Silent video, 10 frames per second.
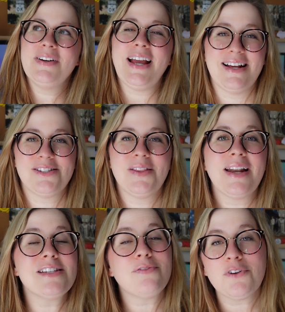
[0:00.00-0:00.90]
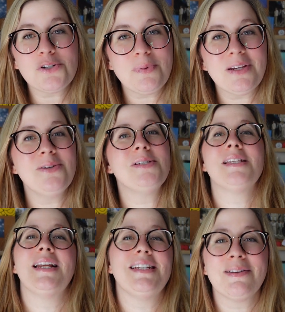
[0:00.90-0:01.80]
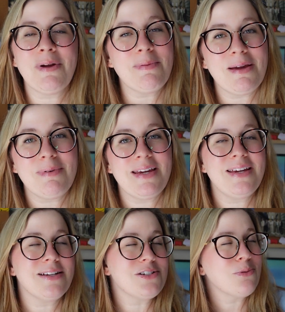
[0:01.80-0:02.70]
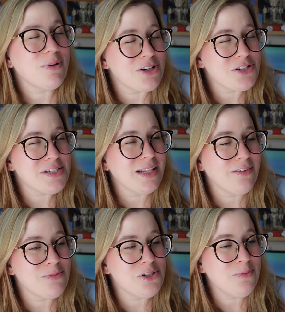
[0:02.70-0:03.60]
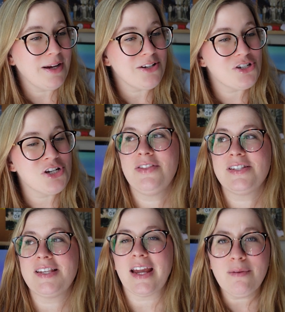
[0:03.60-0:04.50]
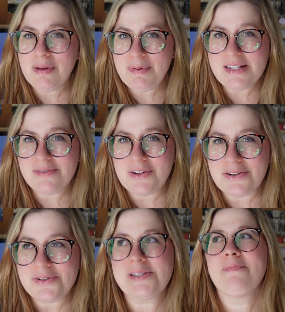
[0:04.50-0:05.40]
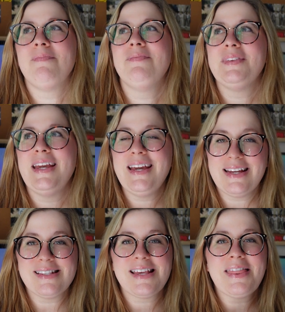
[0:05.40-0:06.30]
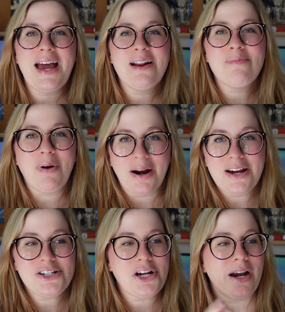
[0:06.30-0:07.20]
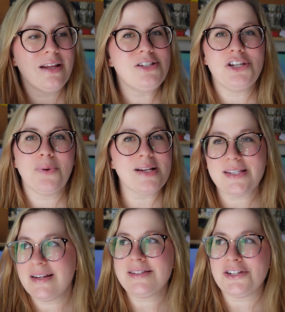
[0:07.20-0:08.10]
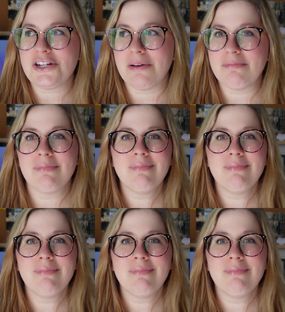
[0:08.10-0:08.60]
but yeah, so that is the first big news is that I did have my baby. He's so precious. I love him so much. The second big piece of news is that Barish got his US citizenship.